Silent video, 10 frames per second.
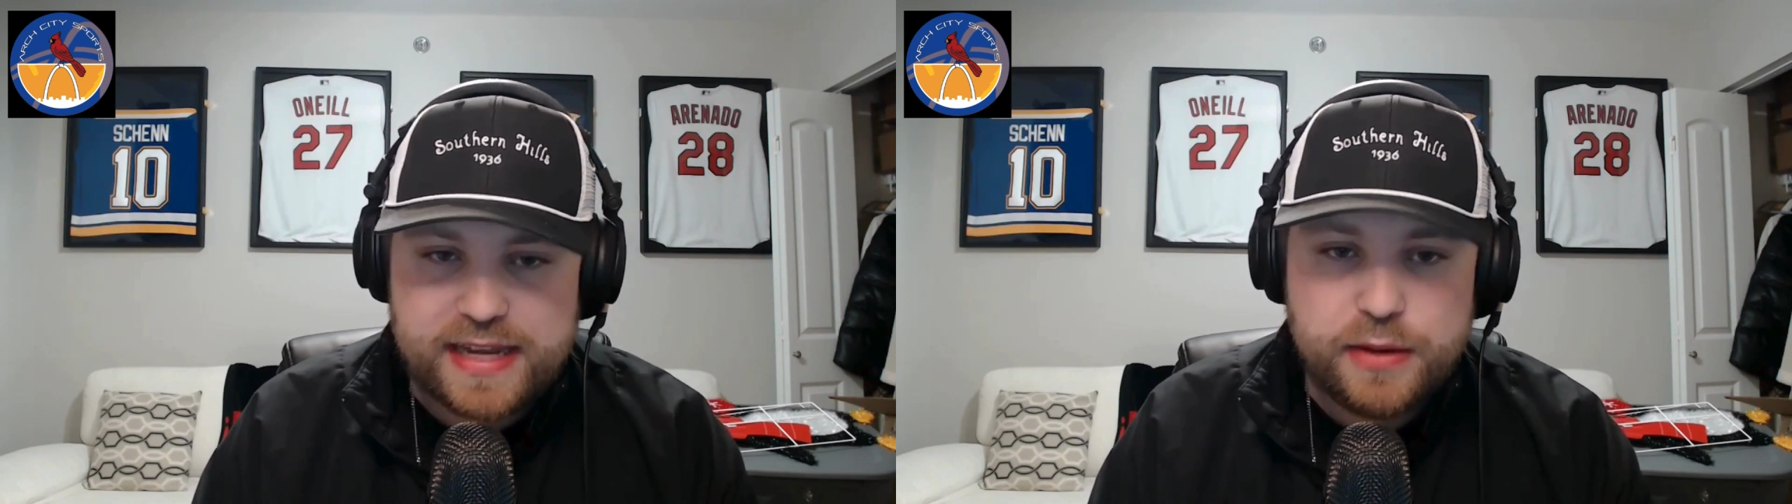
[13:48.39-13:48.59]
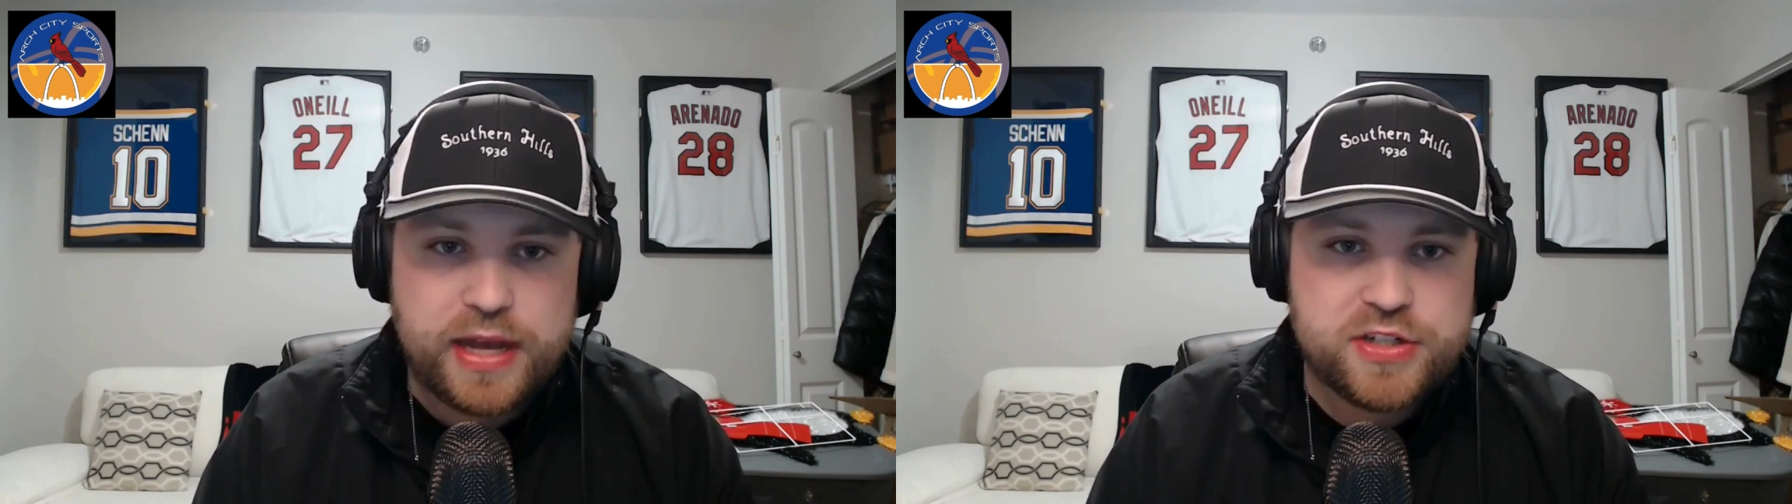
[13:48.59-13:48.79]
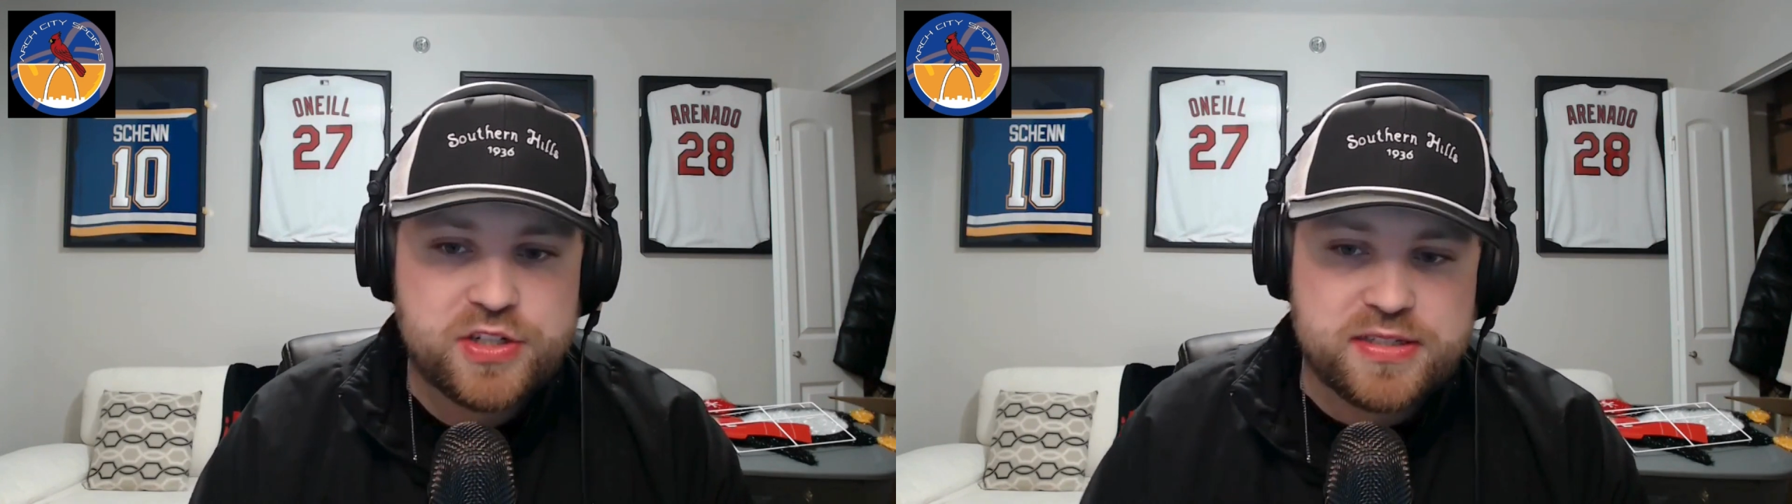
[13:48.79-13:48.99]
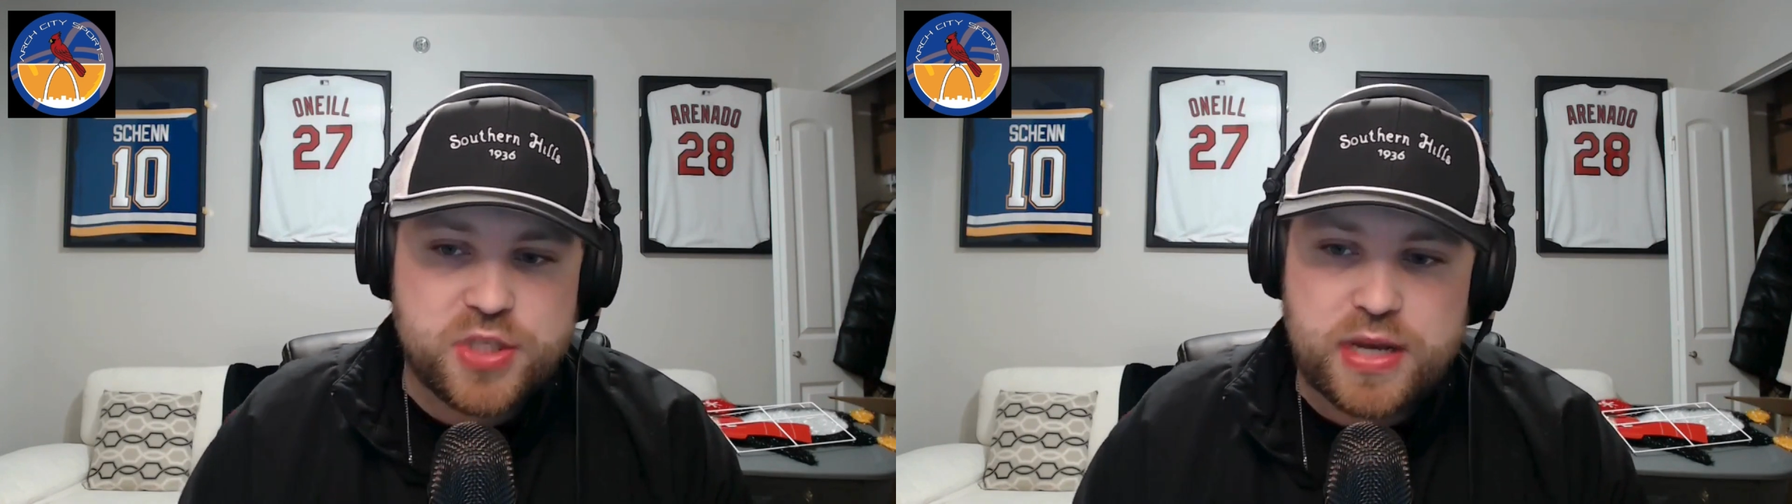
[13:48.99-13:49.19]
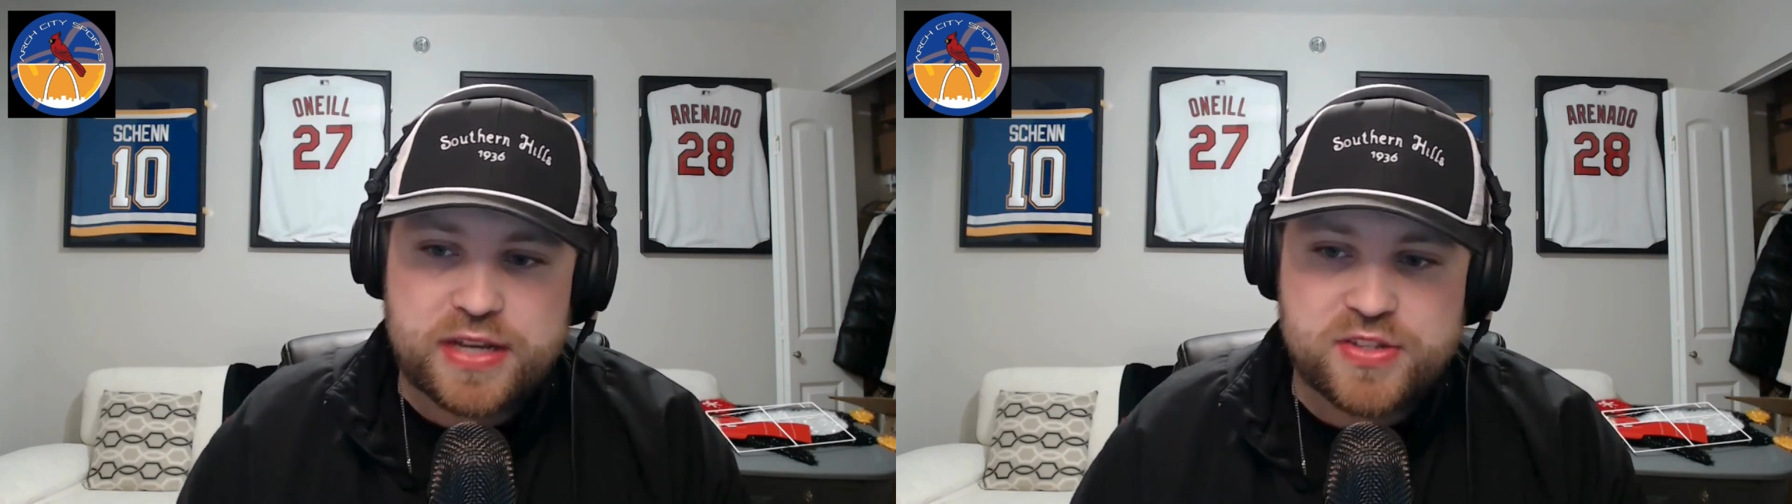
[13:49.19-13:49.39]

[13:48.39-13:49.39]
I will actually see you guys